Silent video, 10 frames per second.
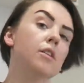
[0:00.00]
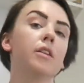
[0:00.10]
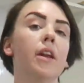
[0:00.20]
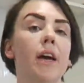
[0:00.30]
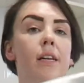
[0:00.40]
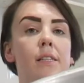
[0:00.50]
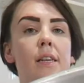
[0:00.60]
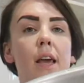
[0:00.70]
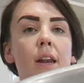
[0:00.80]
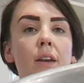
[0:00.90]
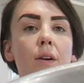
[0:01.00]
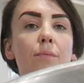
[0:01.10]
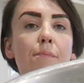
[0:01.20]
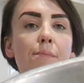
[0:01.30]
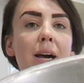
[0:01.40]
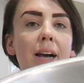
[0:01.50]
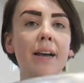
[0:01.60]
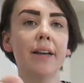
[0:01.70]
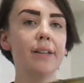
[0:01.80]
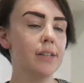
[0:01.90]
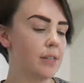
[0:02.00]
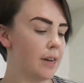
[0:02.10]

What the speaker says: Nice and combined.